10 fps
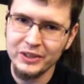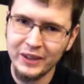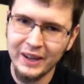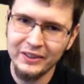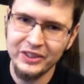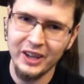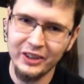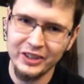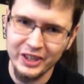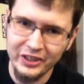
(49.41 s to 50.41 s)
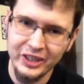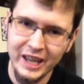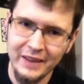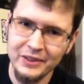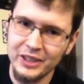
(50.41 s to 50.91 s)
So I see all these other
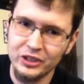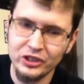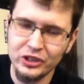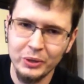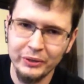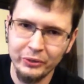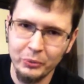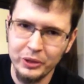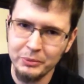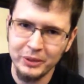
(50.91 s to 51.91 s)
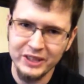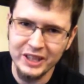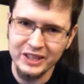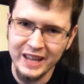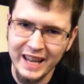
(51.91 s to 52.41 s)
games that are just so different from what the
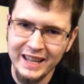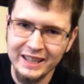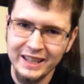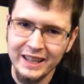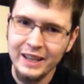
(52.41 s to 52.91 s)
PlayStation had,